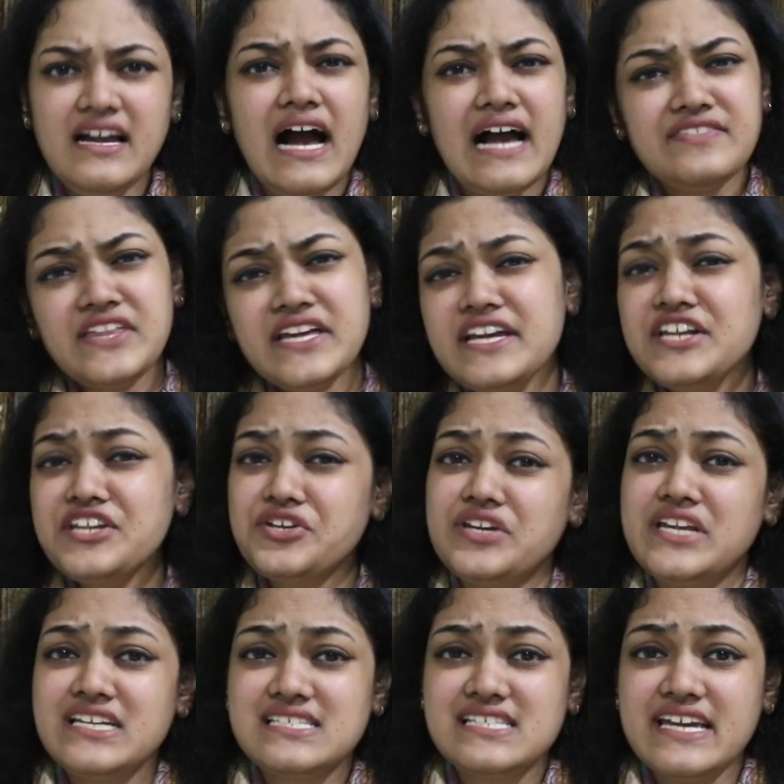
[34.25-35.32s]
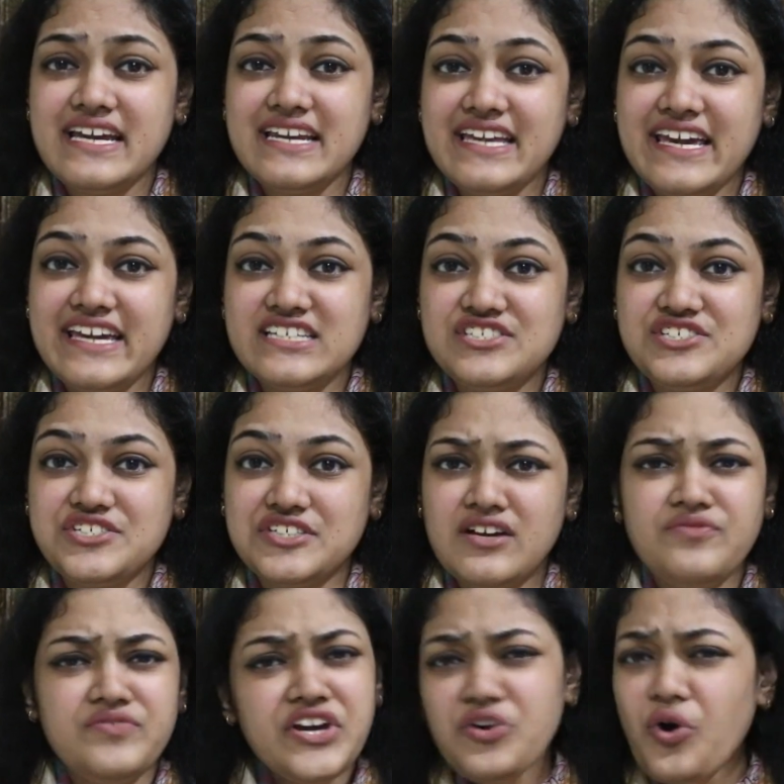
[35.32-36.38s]
I think in today's day and age,
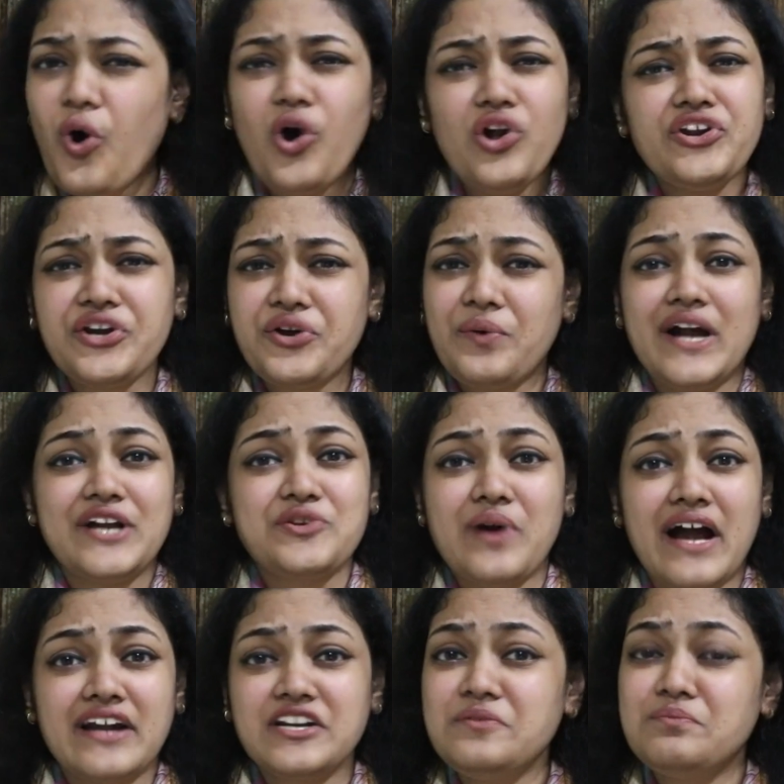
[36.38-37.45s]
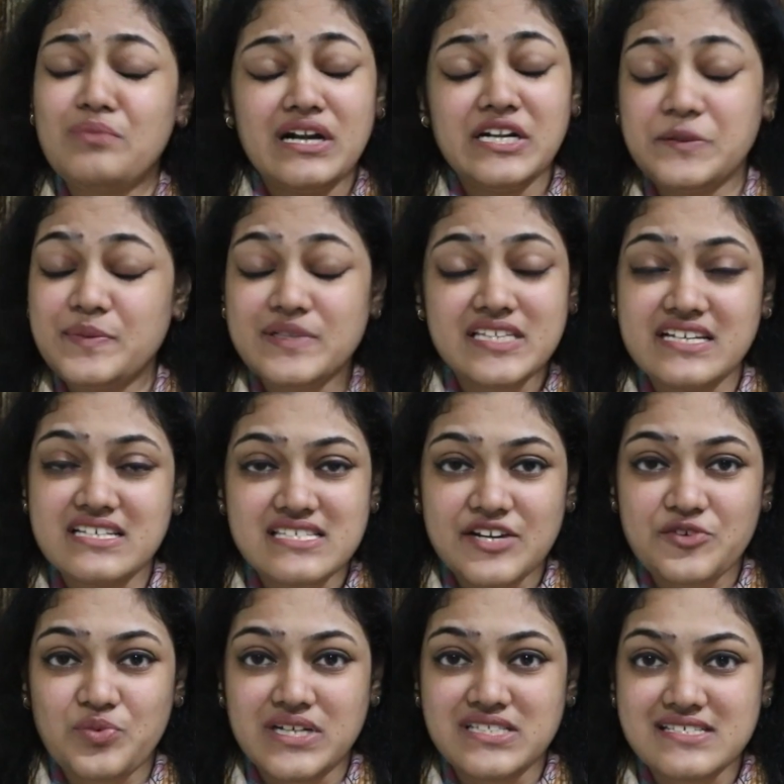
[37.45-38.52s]
we are all required to handle multiple things
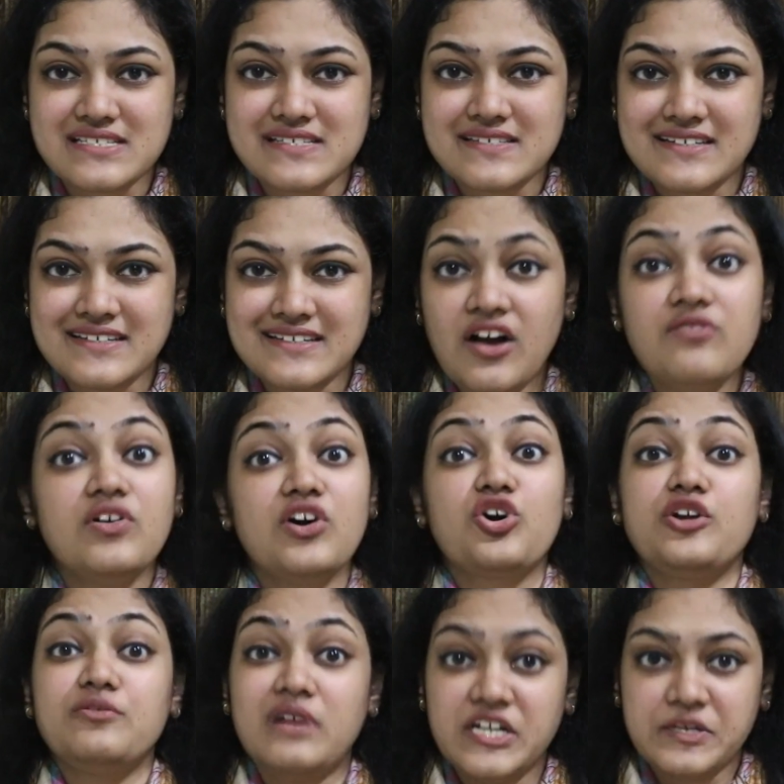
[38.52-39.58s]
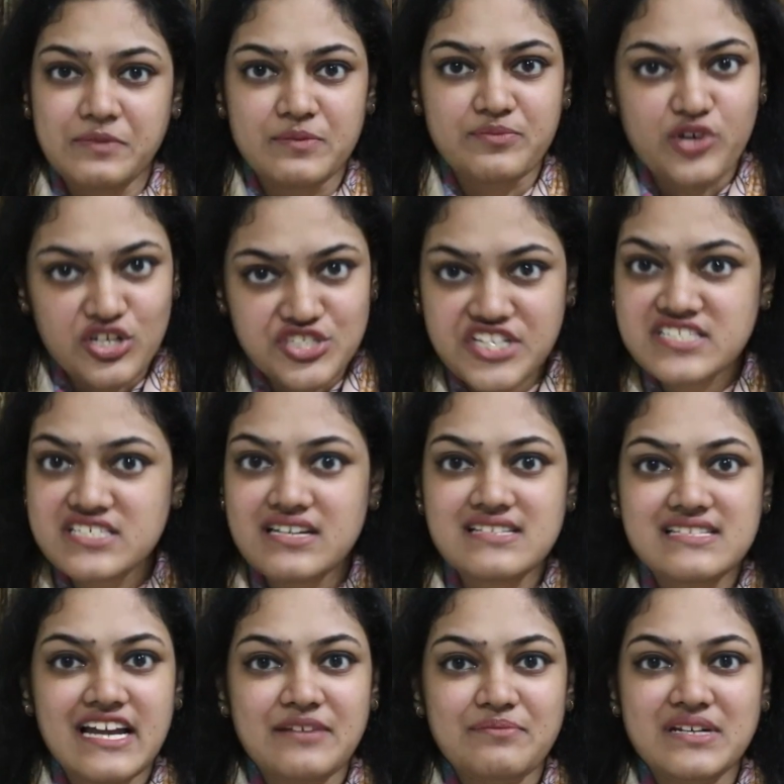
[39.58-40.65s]
at once. Work on multiple projects and
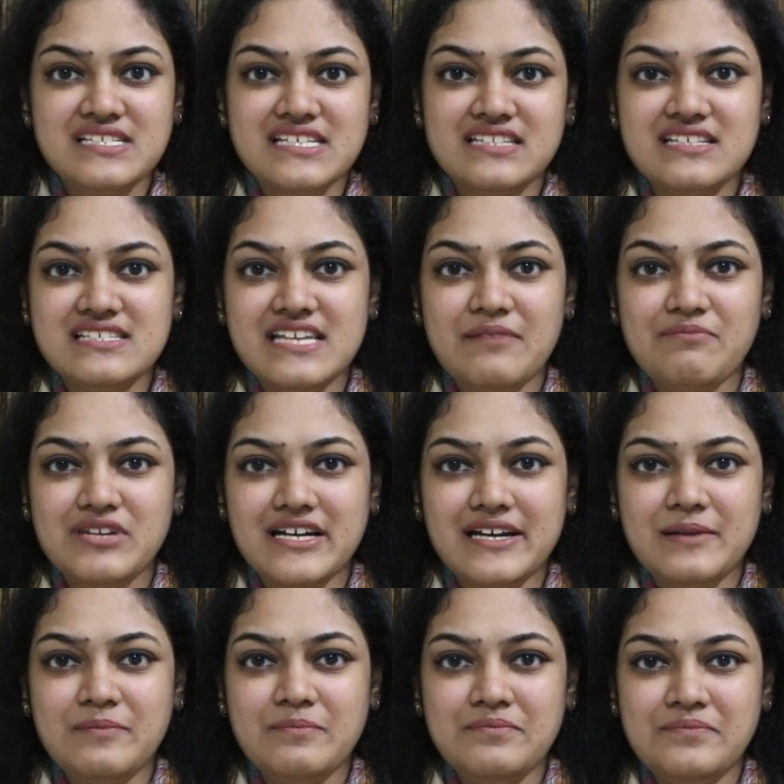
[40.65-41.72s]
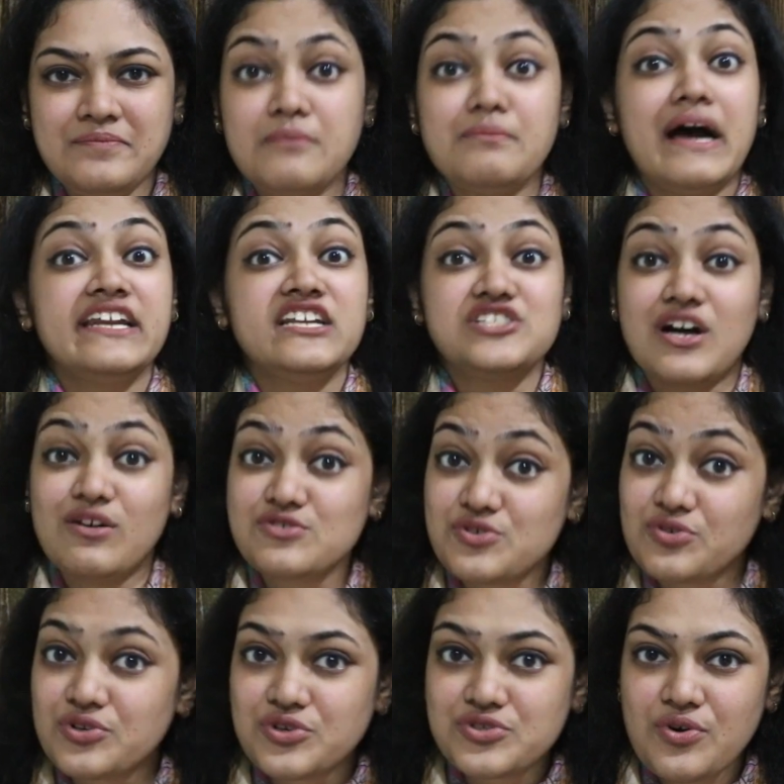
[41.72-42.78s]
assignments at the same time, manage
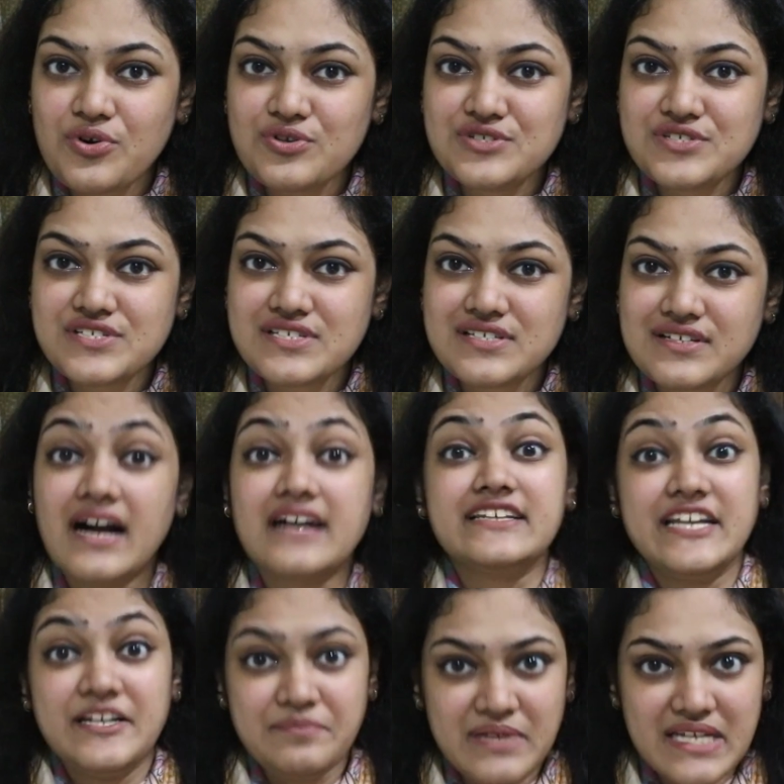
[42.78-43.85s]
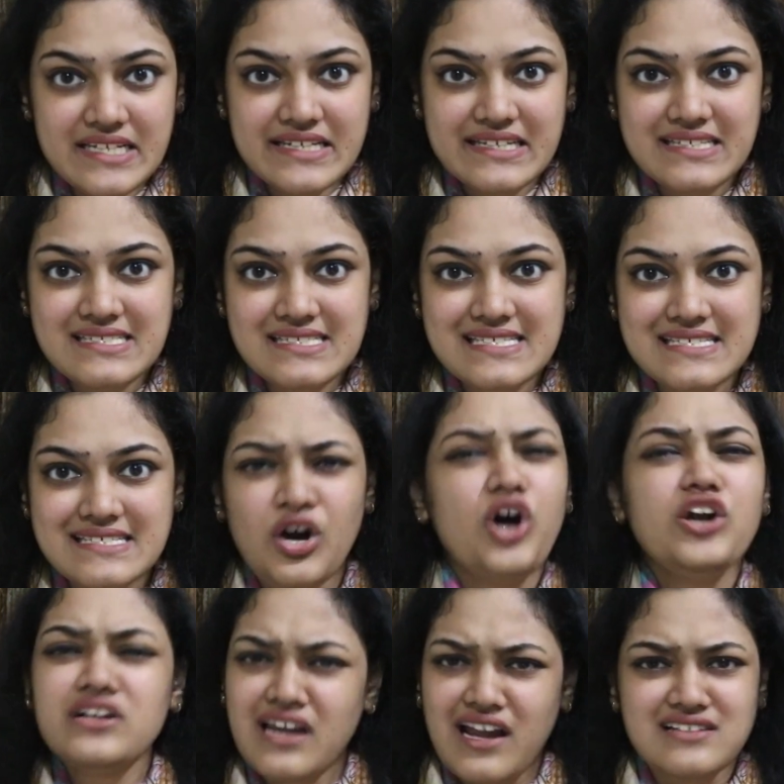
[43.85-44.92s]
household chores, attend meetings or
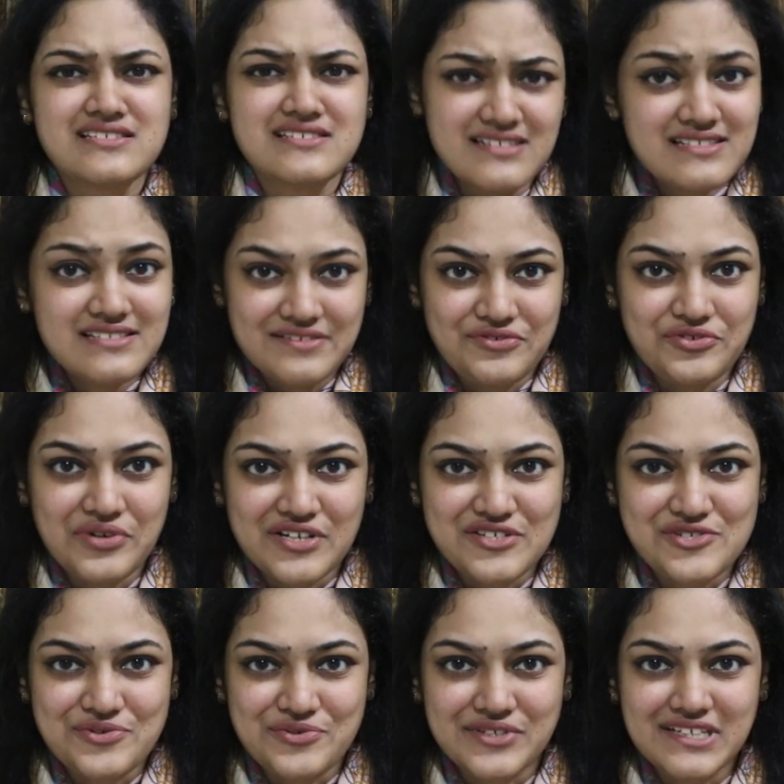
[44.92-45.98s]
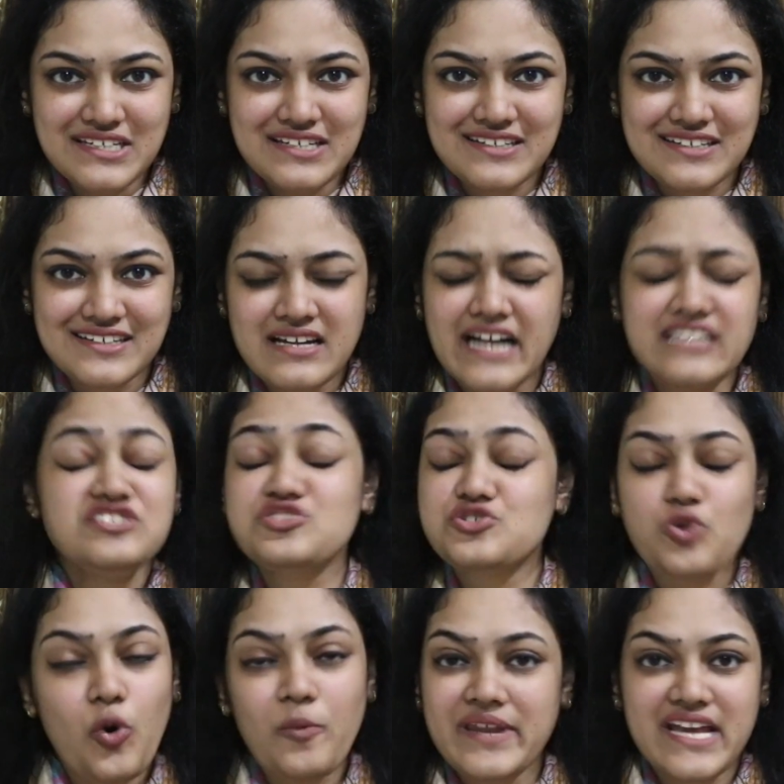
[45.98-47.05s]
classes if you are a student, and
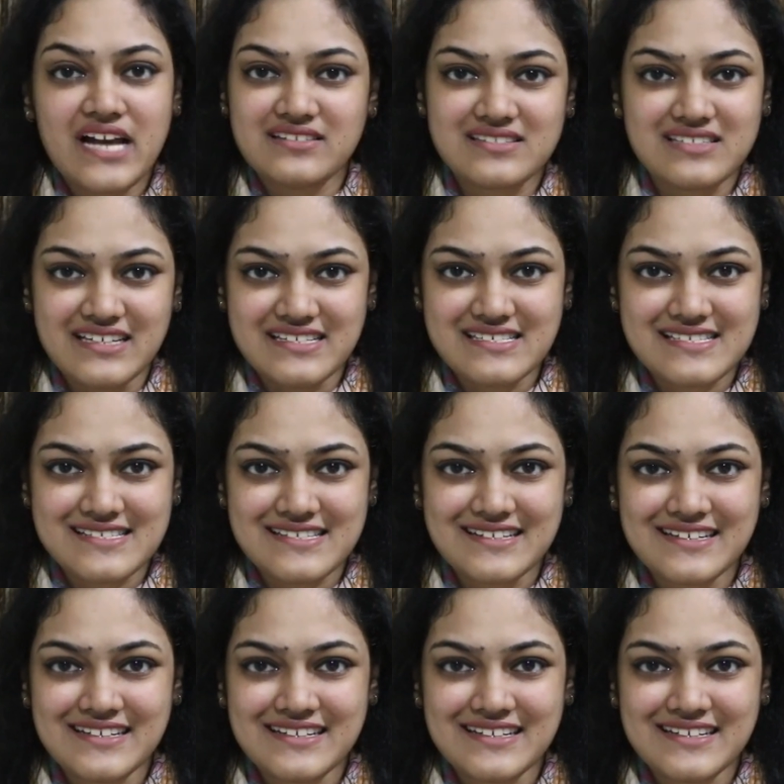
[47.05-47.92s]
so many other things.